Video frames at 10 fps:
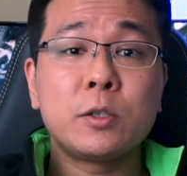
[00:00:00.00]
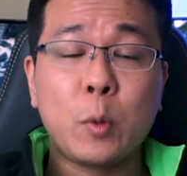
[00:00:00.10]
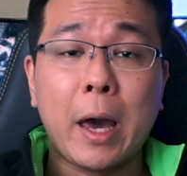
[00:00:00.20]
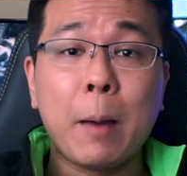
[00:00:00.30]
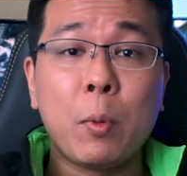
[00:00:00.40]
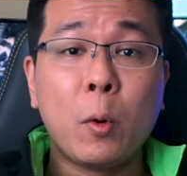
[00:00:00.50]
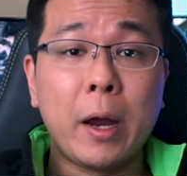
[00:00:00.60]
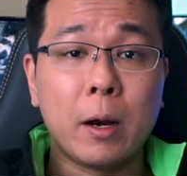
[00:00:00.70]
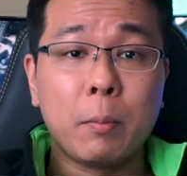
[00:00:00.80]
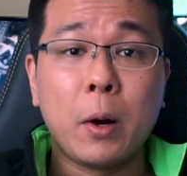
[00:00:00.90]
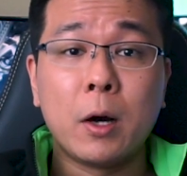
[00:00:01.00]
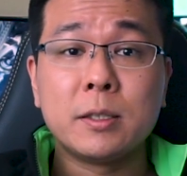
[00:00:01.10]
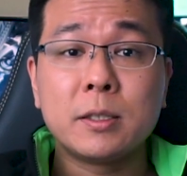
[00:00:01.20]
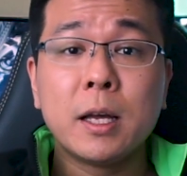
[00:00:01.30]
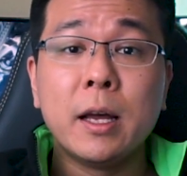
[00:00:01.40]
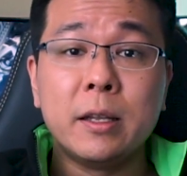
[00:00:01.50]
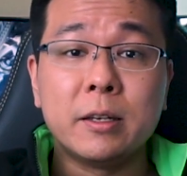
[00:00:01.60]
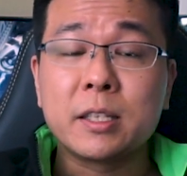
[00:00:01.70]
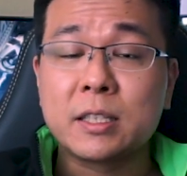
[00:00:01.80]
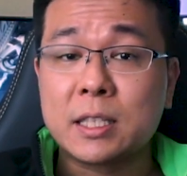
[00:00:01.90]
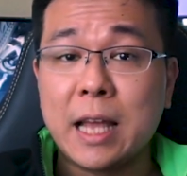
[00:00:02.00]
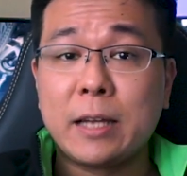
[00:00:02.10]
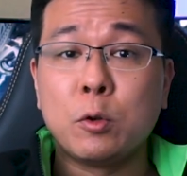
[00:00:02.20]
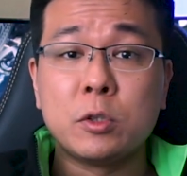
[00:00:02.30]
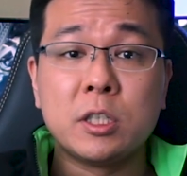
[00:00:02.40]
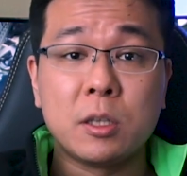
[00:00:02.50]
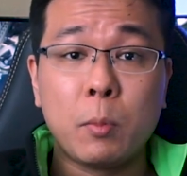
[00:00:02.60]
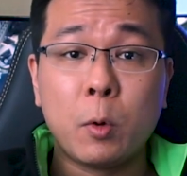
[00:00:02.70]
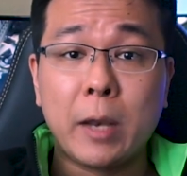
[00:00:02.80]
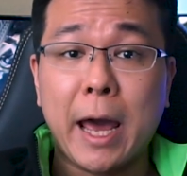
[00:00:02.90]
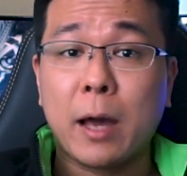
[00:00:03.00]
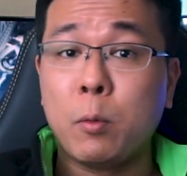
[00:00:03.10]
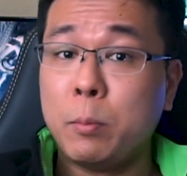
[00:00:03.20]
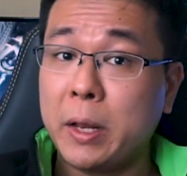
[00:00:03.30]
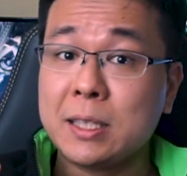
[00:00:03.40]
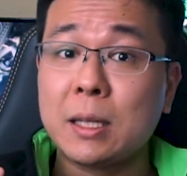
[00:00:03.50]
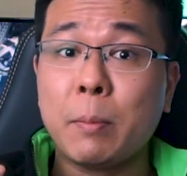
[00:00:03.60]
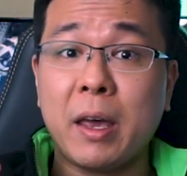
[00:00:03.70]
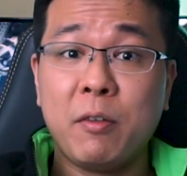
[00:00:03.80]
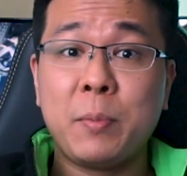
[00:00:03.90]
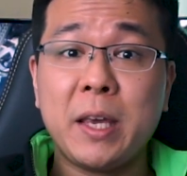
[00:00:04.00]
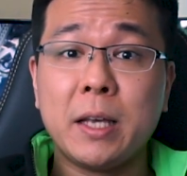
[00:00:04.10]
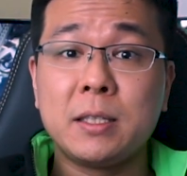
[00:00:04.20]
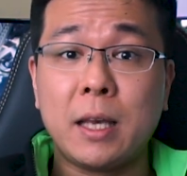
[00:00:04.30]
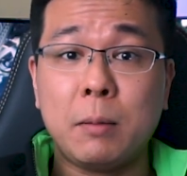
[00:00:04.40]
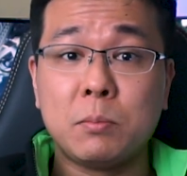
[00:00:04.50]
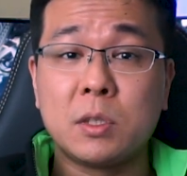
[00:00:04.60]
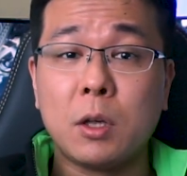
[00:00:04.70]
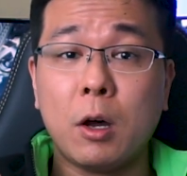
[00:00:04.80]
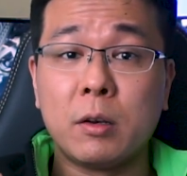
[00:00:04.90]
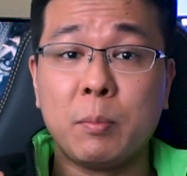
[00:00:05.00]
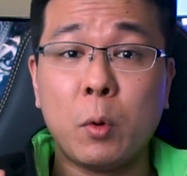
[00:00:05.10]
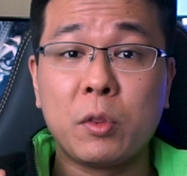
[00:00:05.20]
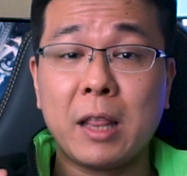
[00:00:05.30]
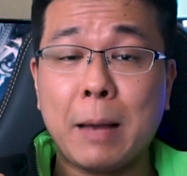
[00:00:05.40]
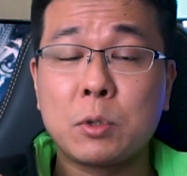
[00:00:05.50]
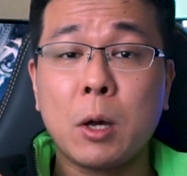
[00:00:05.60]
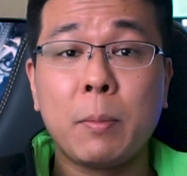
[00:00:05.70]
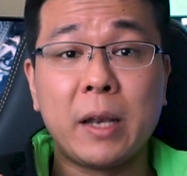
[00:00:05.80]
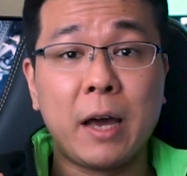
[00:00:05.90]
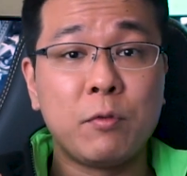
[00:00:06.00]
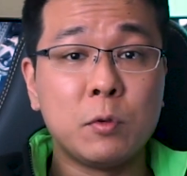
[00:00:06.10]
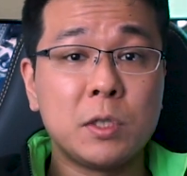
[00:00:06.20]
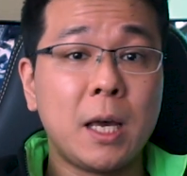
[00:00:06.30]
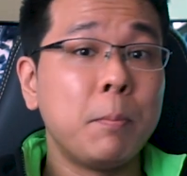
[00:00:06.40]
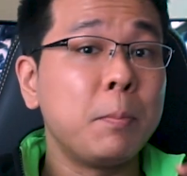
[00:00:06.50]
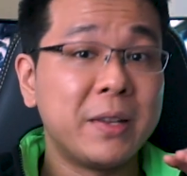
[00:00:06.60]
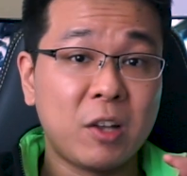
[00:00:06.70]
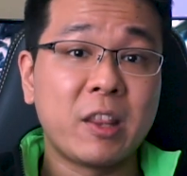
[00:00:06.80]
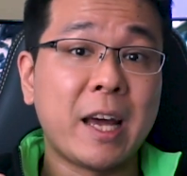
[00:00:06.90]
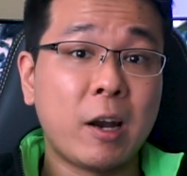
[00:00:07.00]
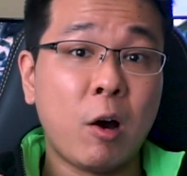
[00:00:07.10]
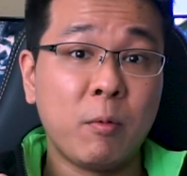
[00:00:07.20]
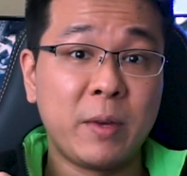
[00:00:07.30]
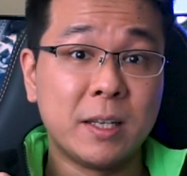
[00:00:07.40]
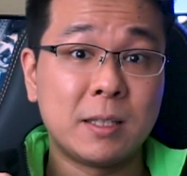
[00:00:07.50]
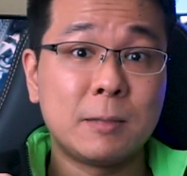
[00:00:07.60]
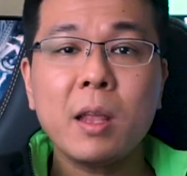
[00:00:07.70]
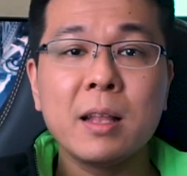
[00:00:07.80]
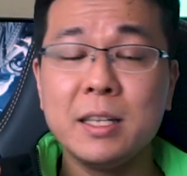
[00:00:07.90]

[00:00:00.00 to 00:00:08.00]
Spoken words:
to Apple Airpods, there's a slight noticeable lag when playing some FPS games on both laptop and iPhone X, but not that obvious.